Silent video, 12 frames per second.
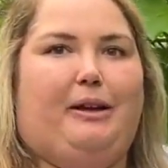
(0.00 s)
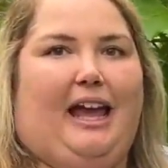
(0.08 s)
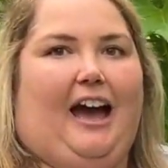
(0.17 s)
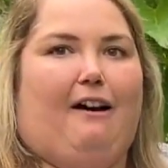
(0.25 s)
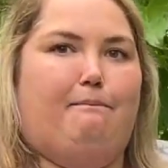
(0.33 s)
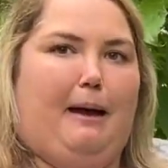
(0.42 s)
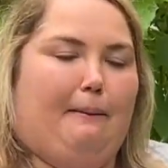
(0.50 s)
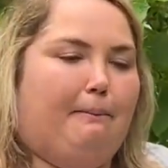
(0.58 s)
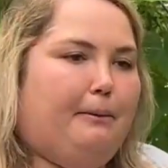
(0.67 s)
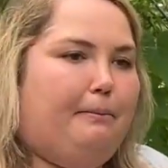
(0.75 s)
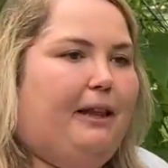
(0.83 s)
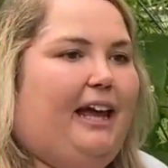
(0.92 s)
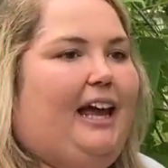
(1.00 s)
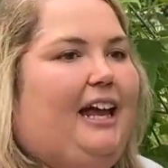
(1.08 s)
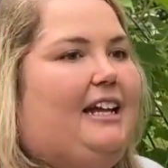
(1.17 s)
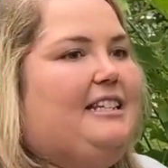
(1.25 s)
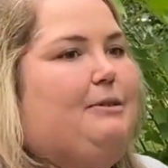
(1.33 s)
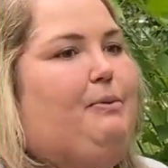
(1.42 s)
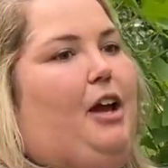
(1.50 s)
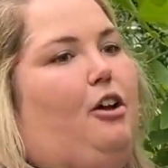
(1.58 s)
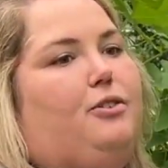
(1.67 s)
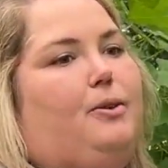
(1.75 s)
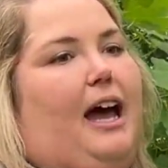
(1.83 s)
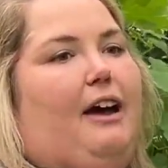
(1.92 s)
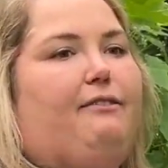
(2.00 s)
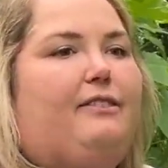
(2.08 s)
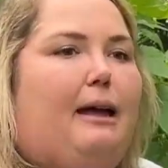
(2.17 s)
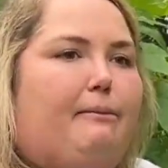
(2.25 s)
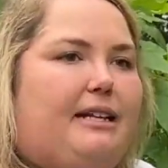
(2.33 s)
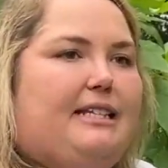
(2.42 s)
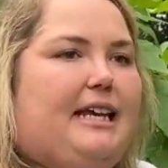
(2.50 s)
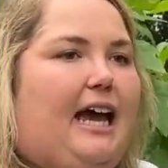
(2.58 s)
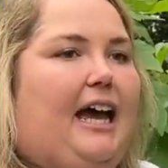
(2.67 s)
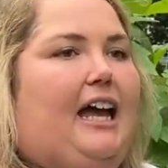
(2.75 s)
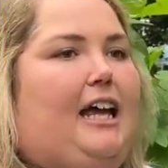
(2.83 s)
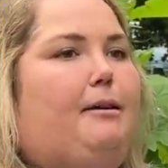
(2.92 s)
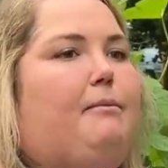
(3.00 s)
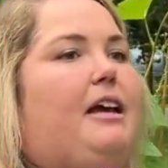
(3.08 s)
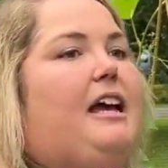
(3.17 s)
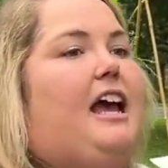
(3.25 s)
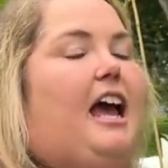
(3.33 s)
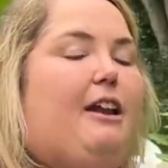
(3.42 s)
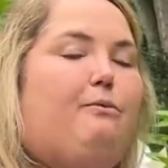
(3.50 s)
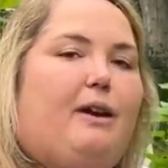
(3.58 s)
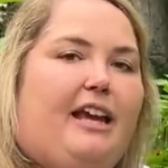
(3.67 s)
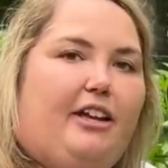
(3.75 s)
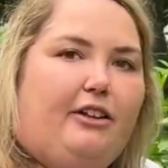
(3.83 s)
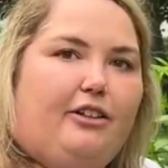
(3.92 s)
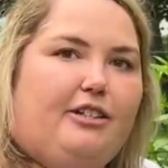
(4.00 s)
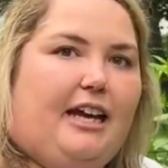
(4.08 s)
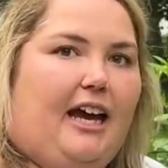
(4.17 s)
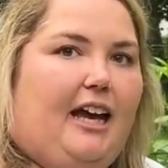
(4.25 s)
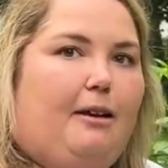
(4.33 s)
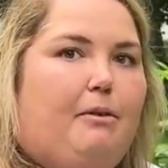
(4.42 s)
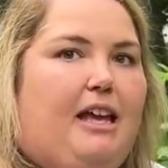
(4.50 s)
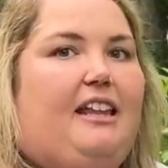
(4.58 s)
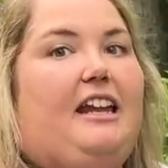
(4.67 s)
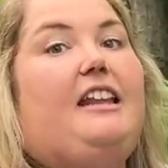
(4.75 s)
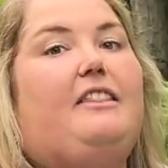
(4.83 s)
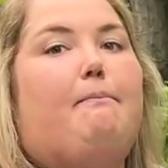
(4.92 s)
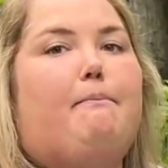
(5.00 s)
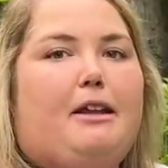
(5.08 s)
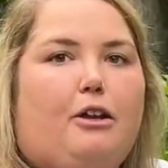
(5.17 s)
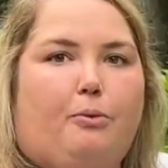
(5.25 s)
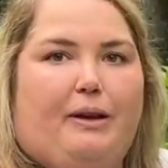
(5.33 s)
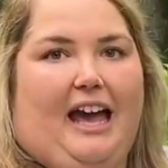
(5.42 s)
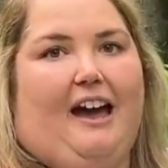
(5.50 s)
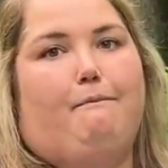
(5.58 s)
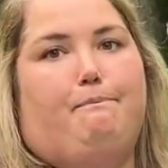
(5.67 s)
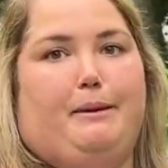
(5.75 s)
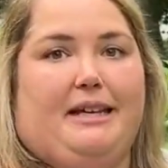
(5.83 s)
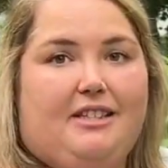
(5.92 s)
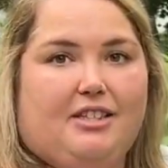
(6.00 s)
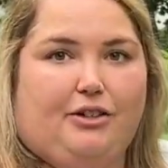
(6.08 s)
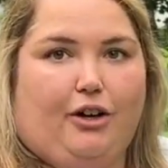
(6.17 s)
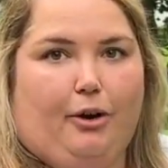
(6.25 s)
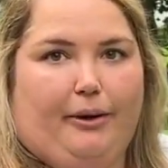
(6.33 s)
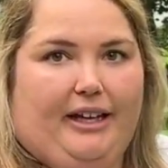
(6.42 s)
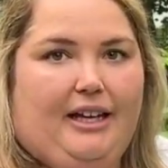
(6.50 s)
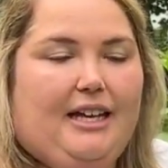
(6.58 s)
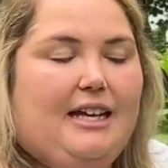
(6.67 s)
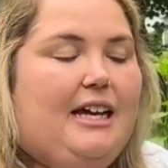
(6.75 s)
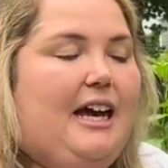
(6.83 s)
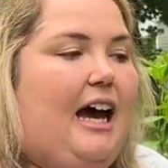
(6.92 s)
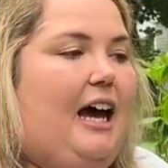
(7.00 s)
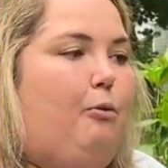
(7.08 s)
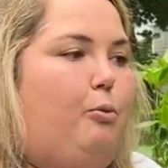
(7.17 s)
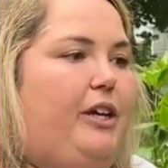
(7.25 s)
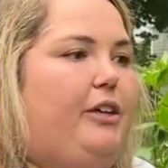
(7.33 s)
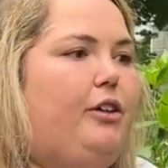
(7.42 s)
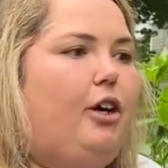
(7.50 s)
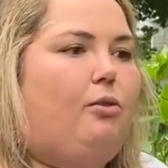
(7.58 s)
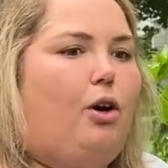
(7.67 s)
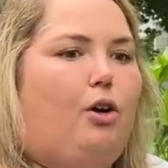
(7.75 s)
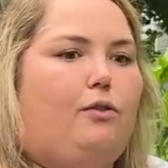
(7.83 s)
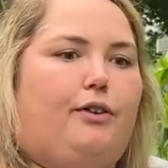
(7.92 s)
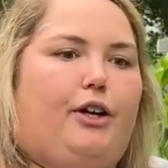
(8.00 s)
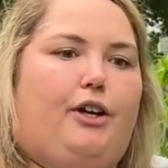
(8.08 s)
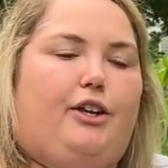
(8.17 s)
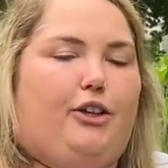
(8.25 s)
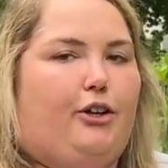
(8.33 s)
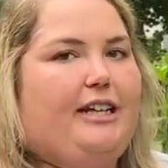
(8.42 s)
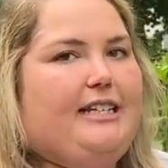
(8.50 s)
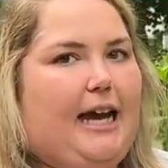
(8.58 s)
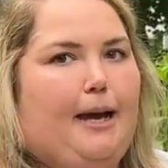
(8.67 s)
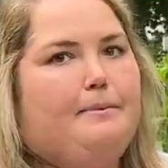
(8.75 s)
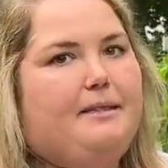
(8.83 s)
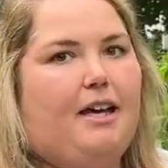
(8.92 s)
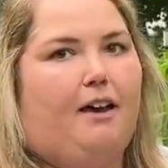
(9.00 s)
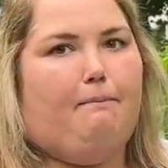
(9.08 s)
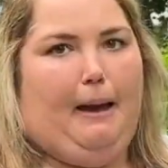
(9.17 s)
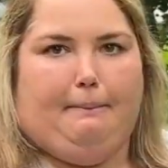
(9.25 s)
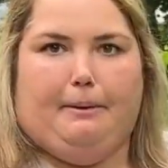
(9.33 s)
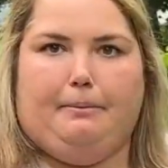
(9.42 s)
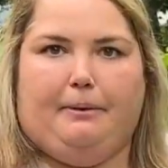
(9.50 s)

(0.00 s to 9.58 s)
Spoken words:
we have pepper plants, and we also have lemon thyme and regular thyme. And in the middle, we have beets growing. We grow over 30 types of pepper